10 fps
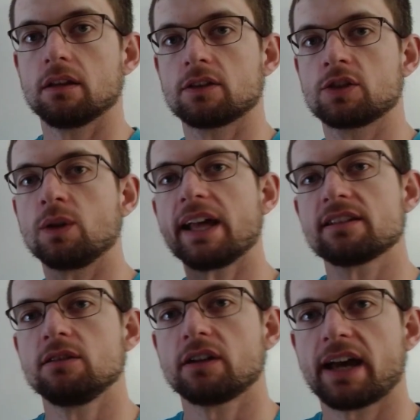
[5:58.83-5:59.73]
So
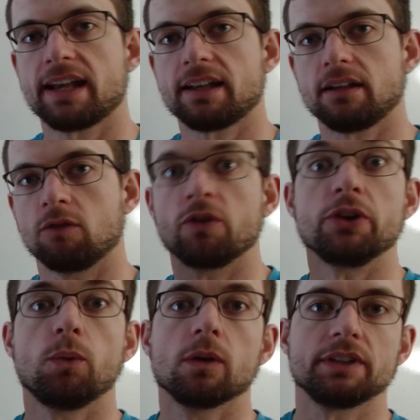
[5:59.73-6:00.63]
let's look at a
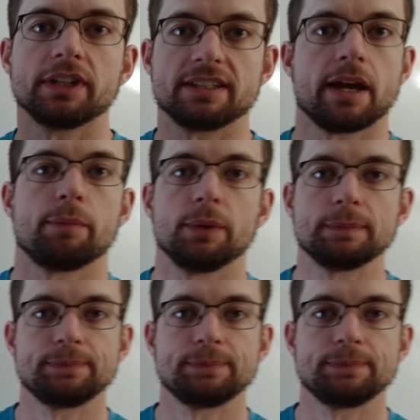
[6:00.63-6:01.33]
real world example.